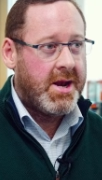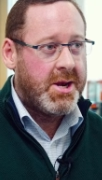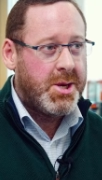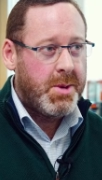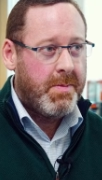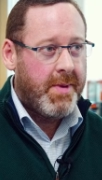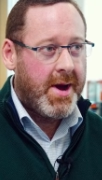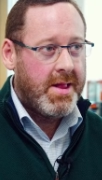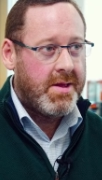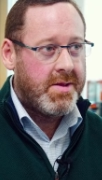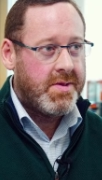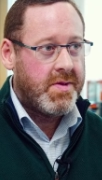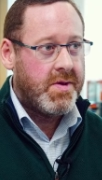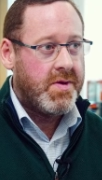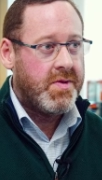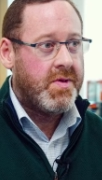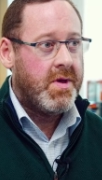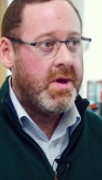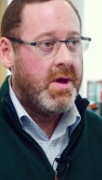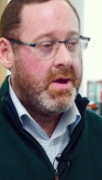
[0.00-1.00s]
energy
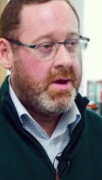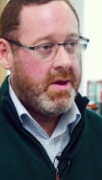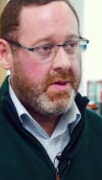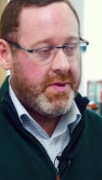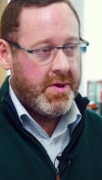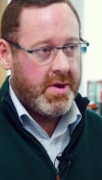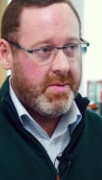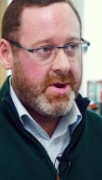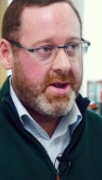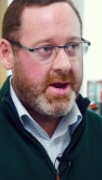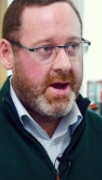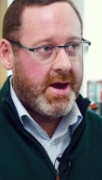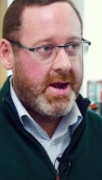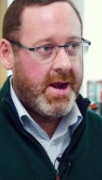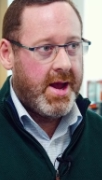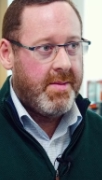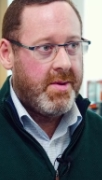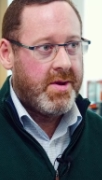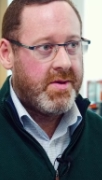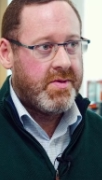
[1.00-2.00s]
balances,
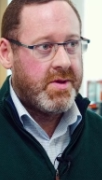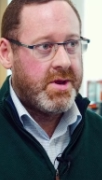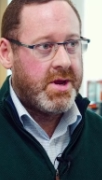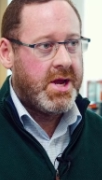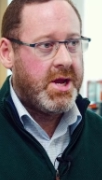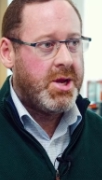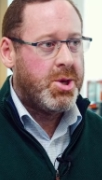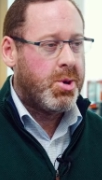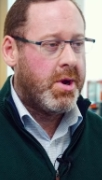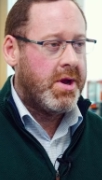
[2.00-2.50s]
thermodynamics and heat